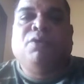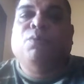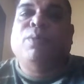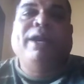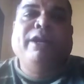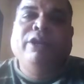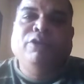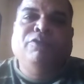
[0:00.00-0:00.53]

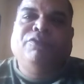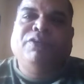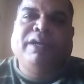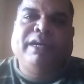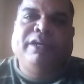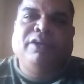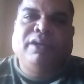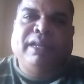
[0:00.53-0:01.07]
When do you
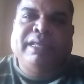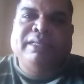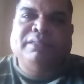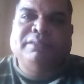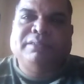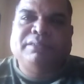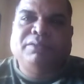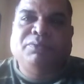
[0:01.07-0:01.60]
forget your
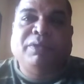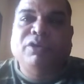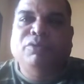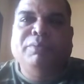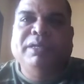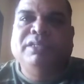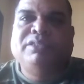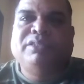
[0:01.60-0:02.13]
lines? When you
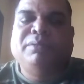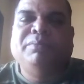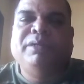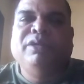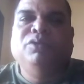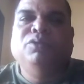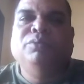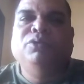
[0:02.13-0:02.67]
meet
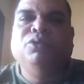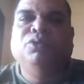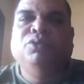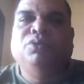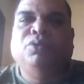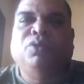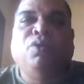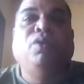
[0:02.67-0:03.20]
somebody whom
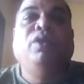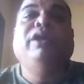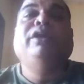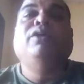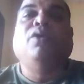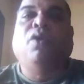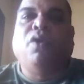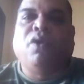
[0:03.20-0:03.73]
you hold
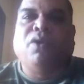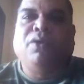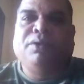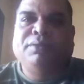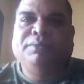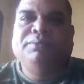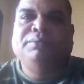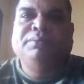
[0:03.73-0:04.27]
in awe.
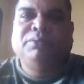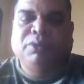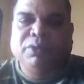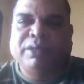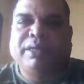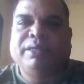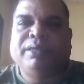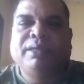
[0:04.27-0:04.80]

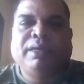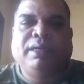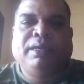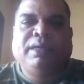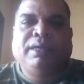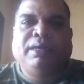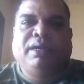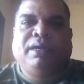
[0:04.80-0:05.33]
Okay?
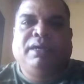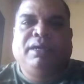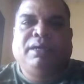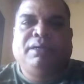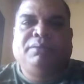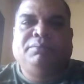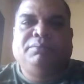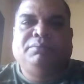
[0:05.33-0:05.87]

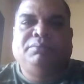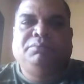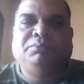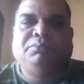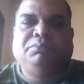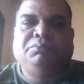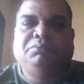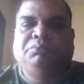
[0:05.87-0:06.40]
There
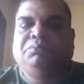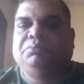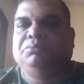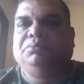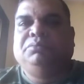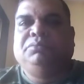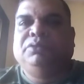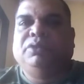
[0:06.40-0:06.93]

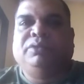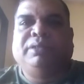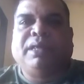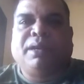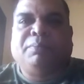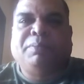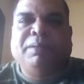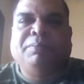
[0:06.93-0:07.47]

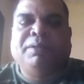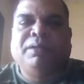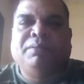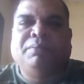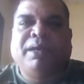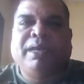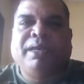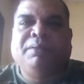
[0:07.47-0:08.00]
are people in
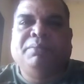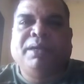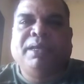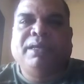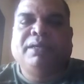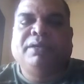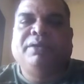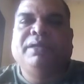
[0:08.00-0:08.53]

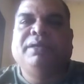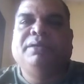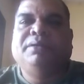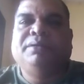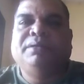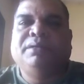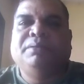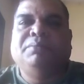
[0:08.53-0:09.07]
my
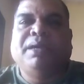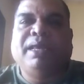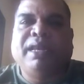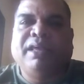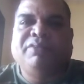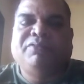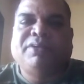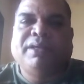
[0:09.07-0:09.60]
career, in my
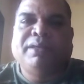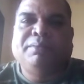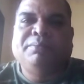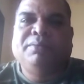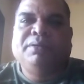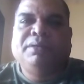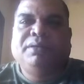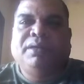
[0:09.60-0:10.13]
lifetime,
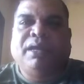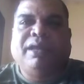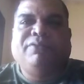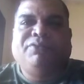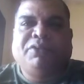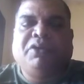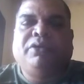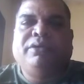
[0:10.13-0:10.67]
I've
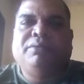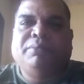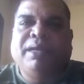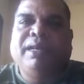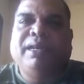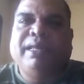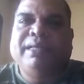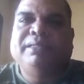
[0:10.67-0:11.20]
forgotten
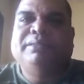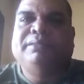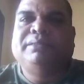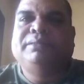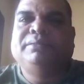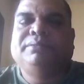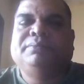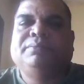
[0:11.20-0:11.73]
my lines.